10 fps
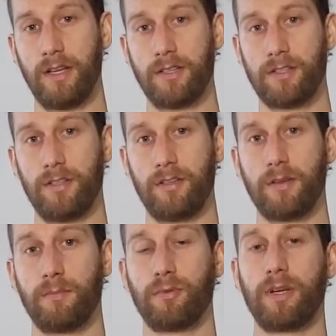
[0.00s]
So you
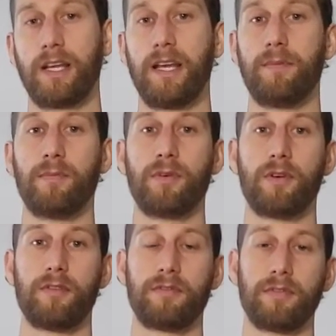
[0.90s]
can bring in
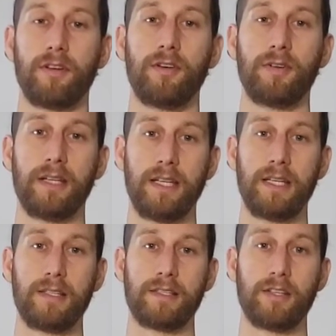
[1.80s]
more flow and
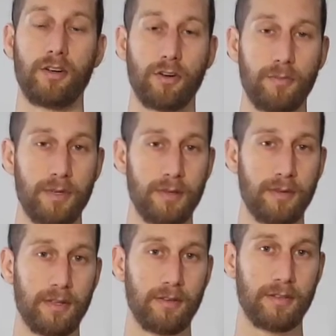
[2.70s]
ease and harmony
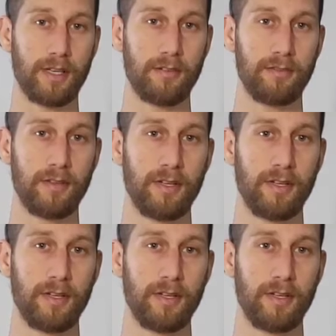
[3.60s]
within yourself,